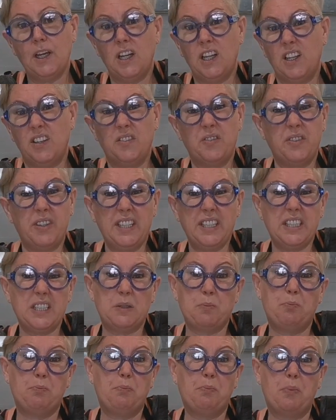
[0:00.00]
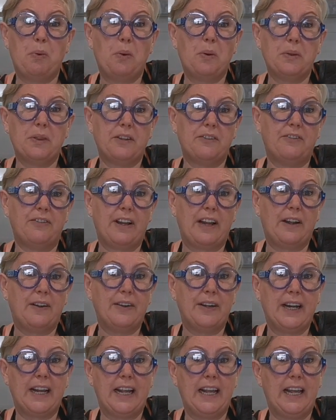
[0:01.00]
You've really just bought the flour
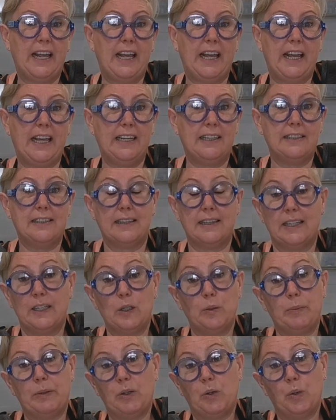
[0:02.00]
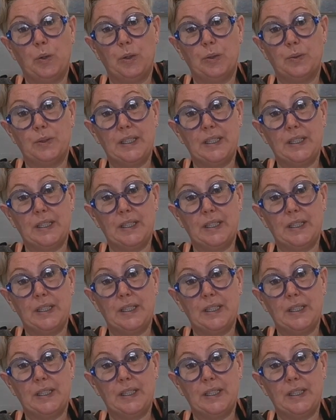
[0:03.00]
and eggs and a little bit of oil